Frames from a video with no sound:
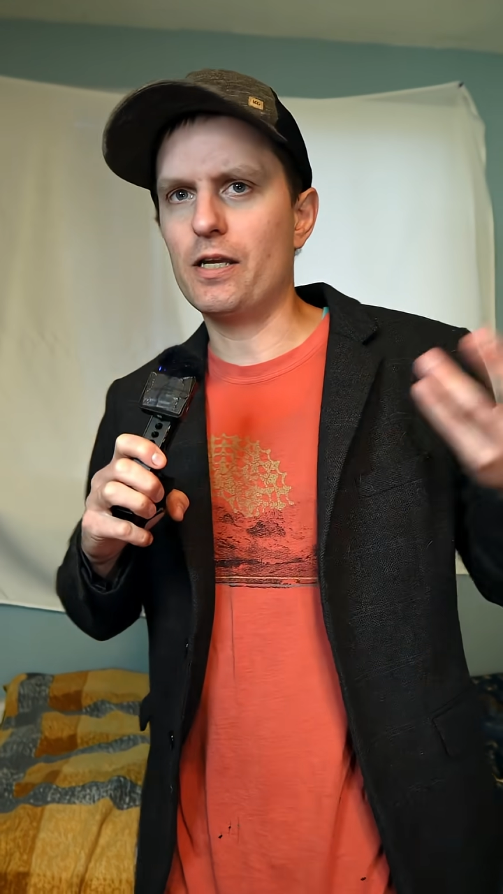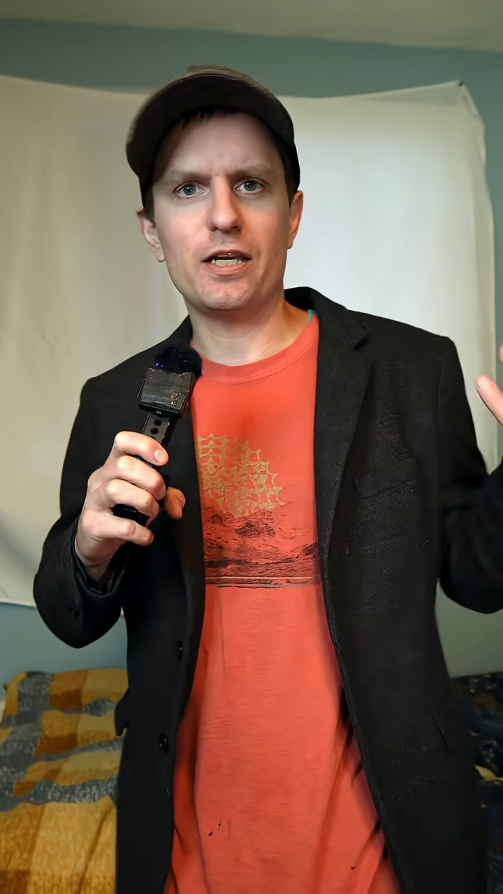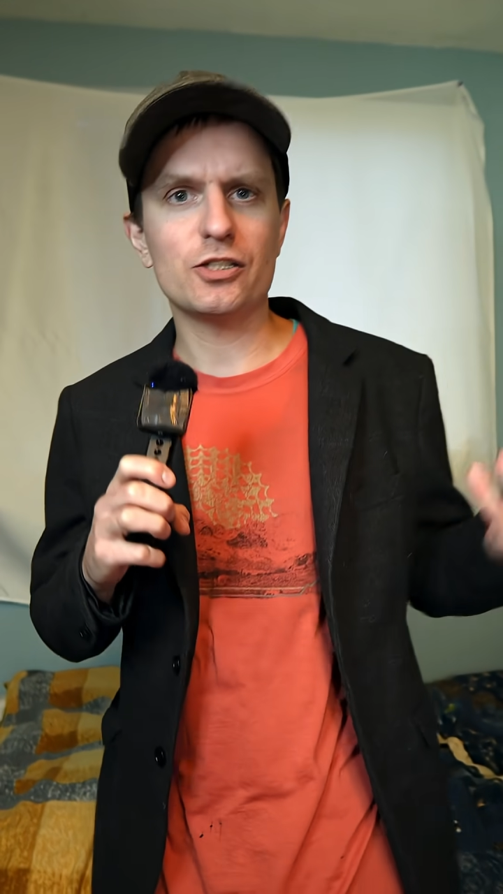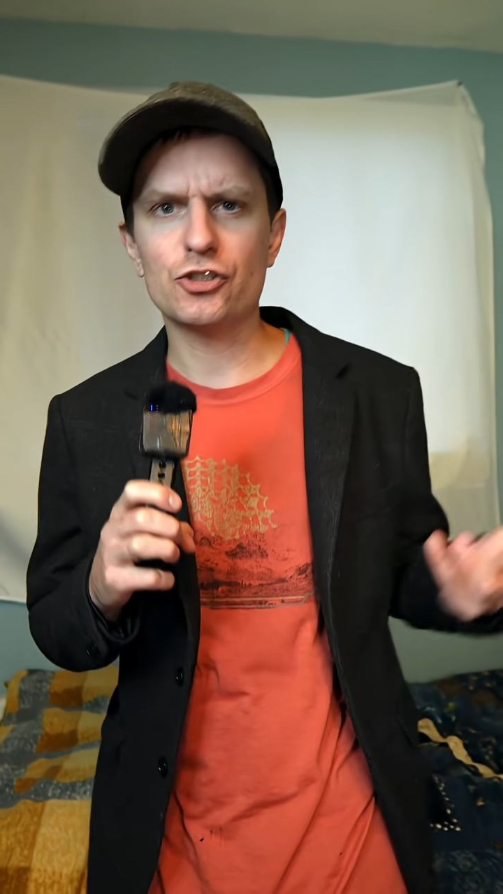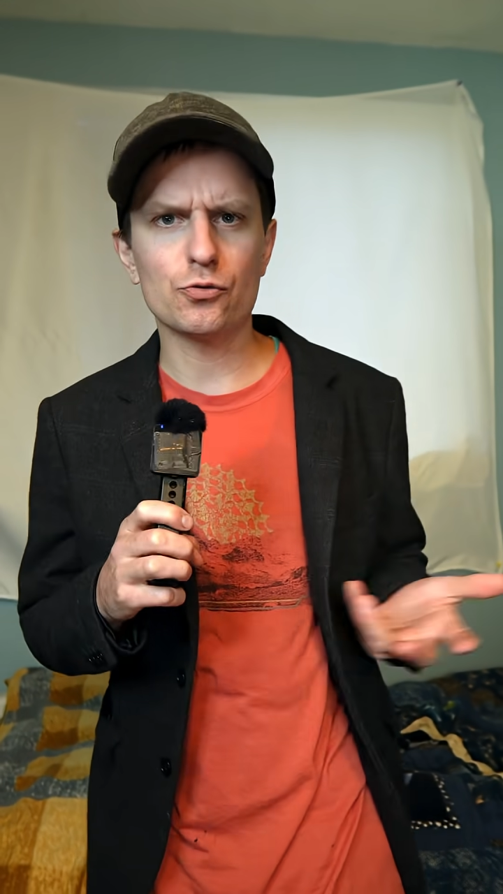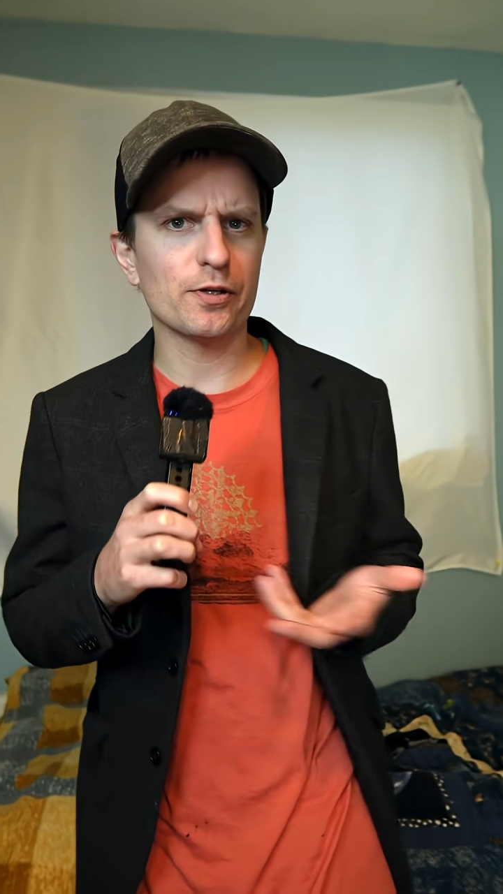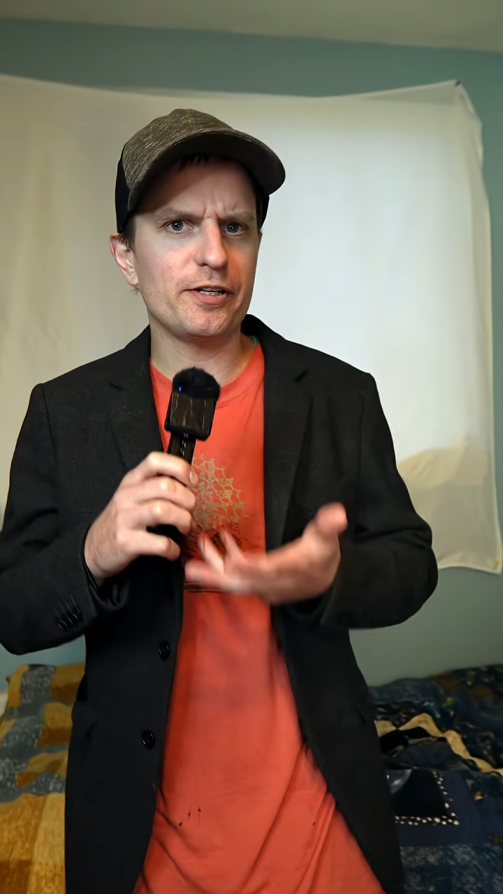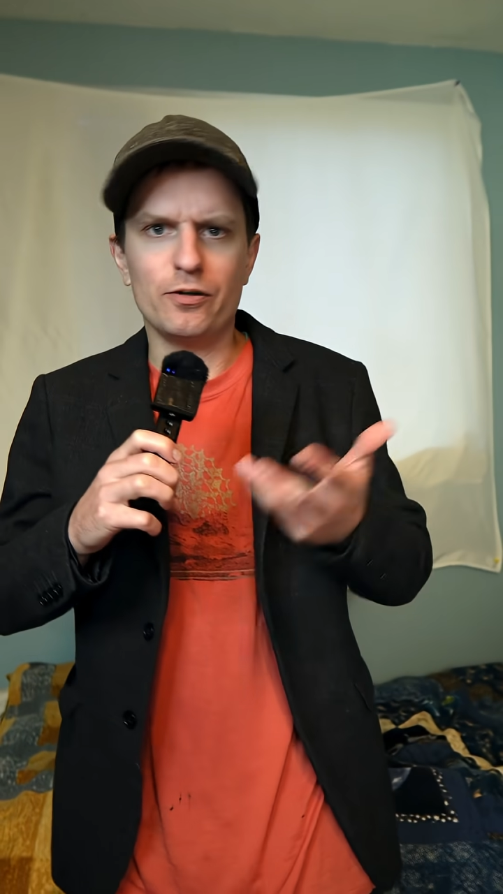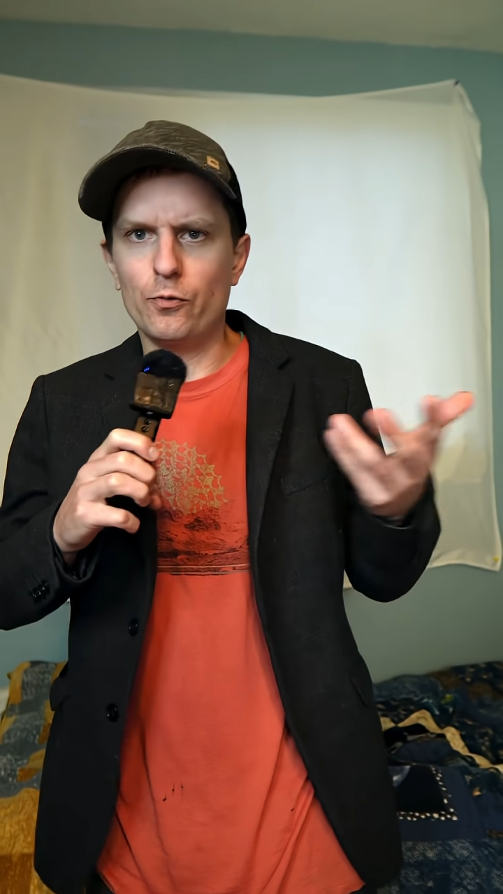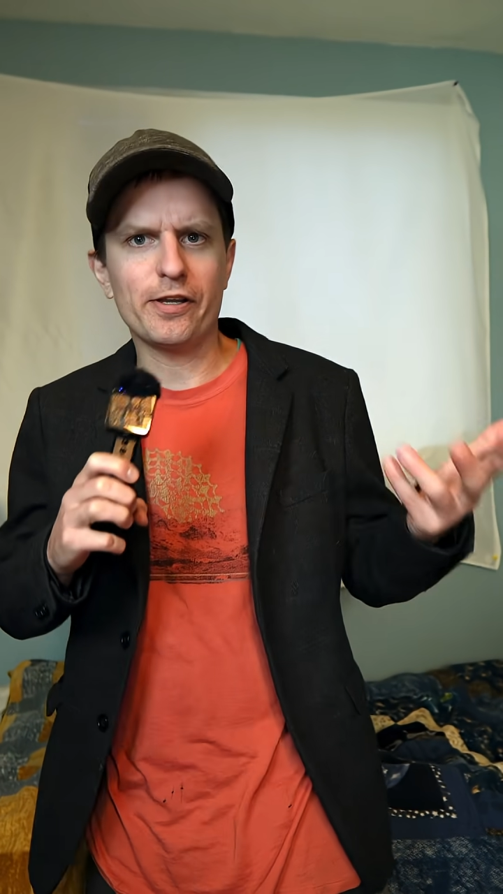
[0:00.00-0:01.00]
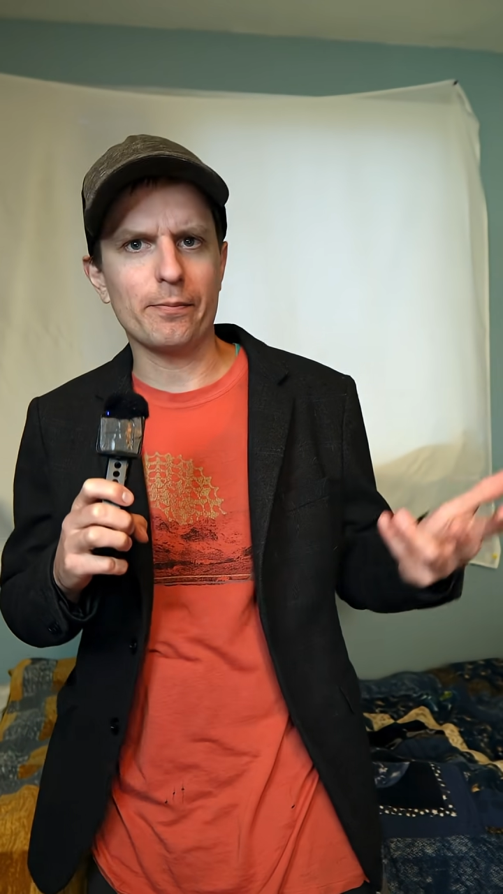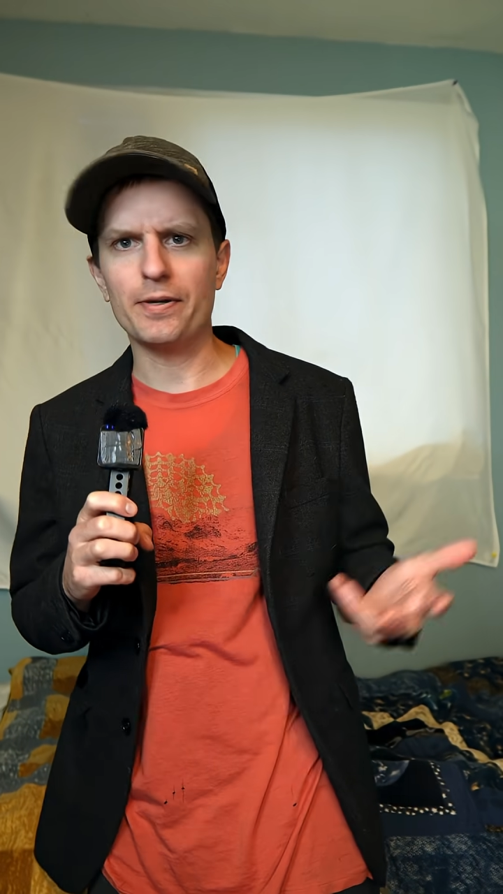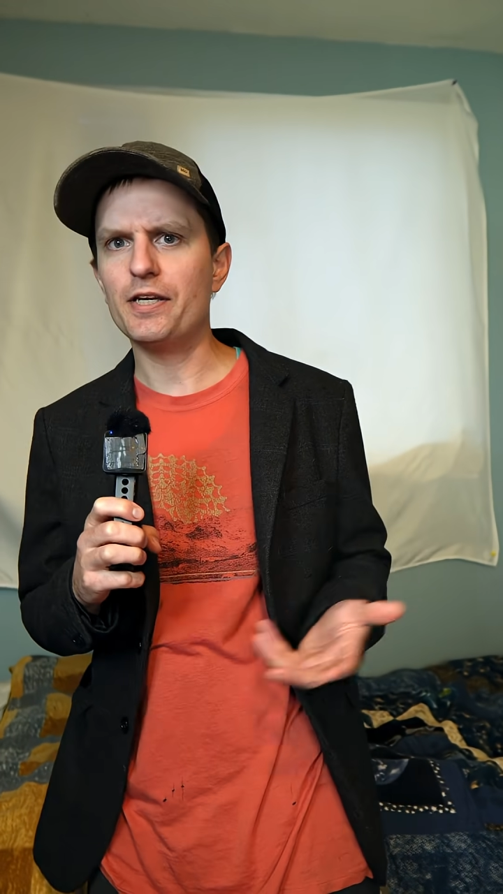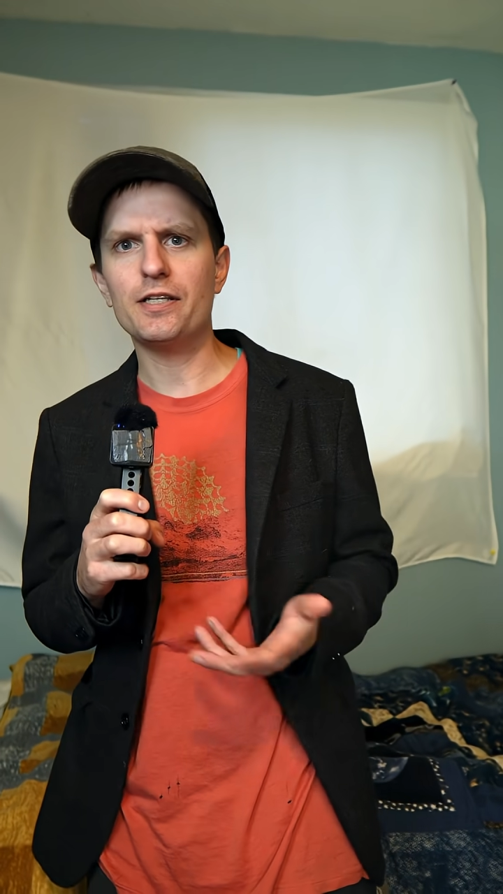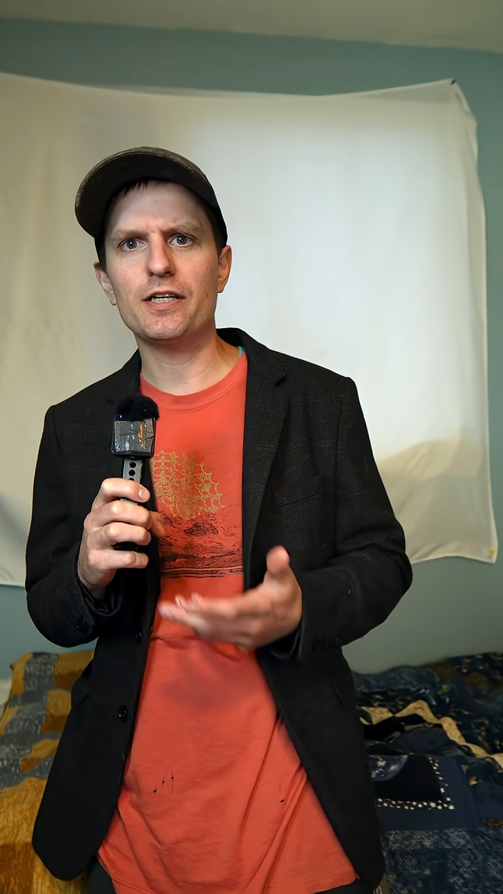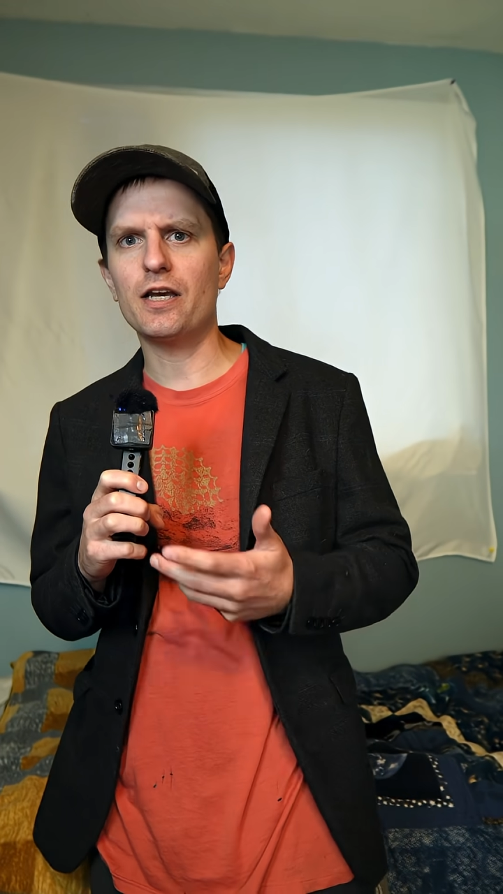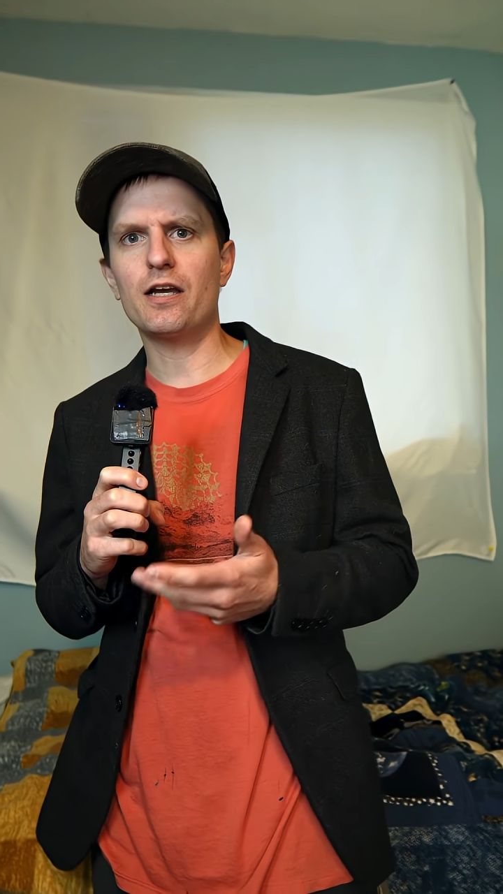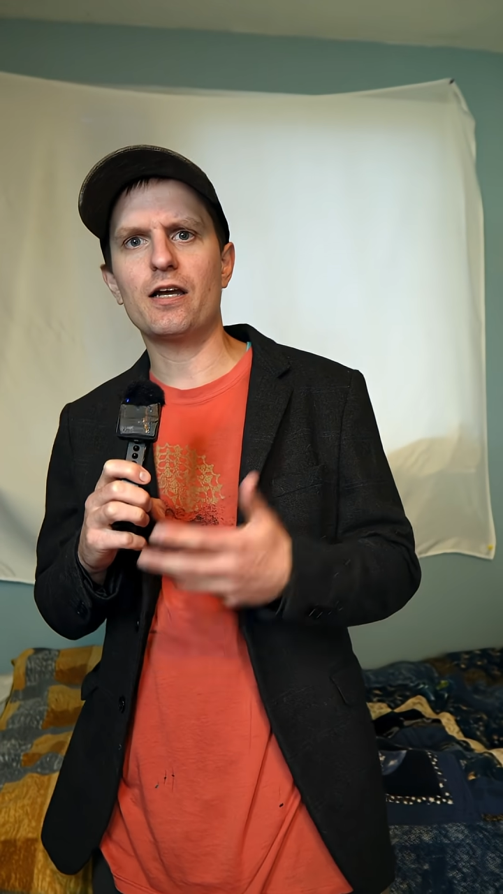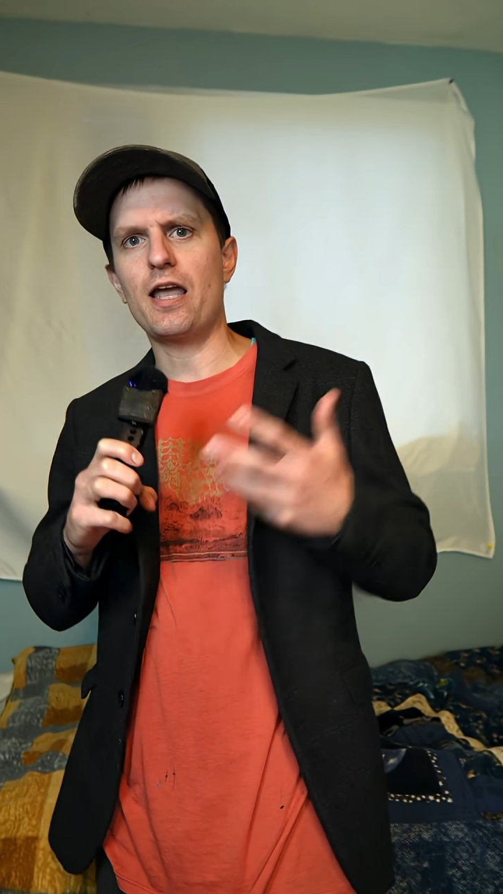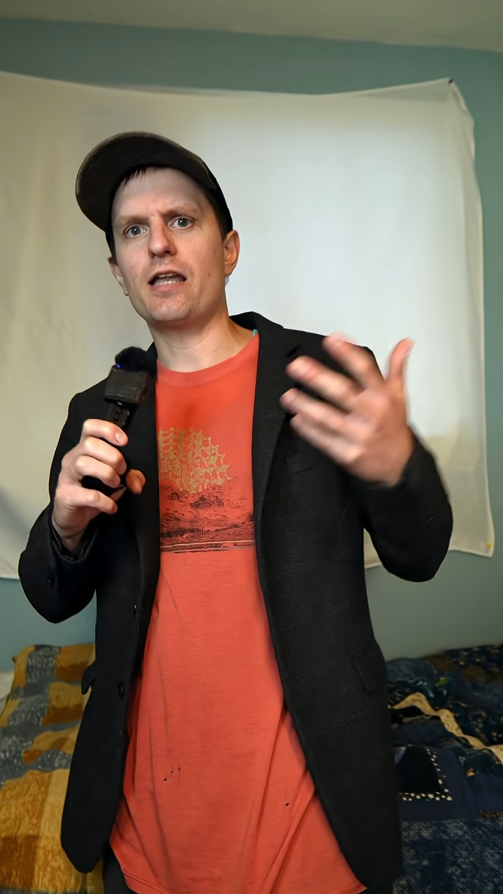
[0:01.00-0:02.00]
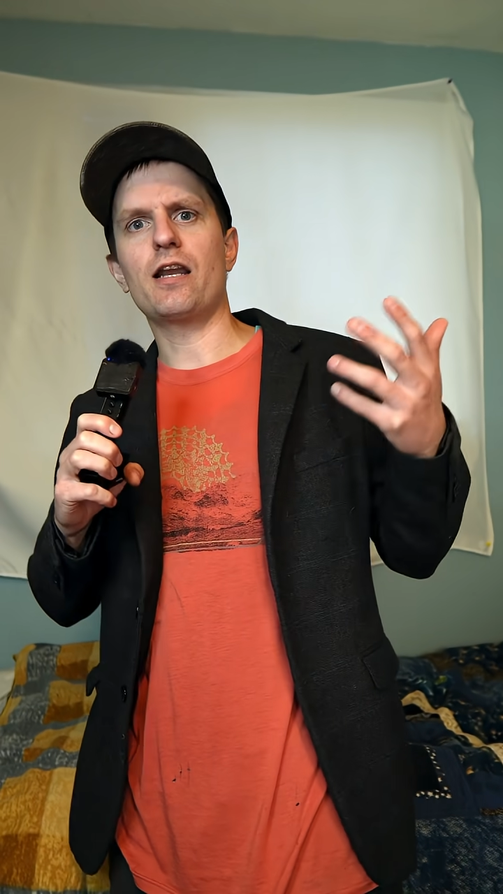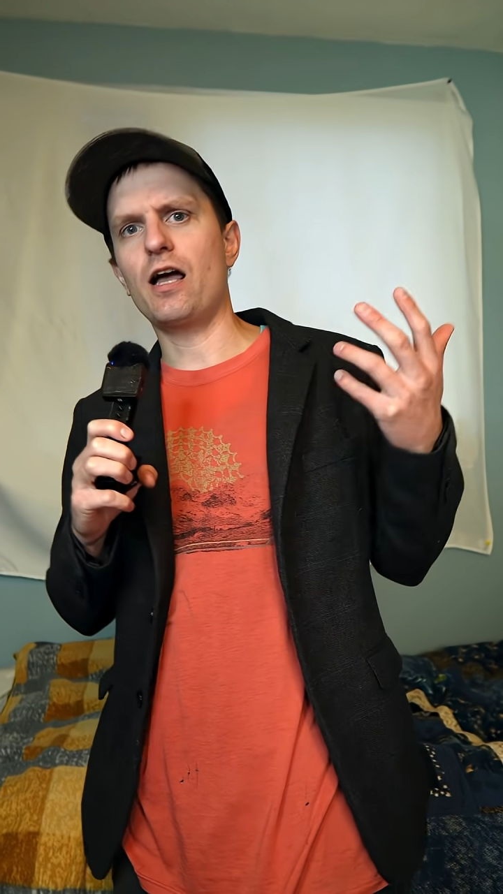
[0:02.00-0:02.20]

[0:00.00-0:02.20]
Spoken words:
at history and Wikipedia and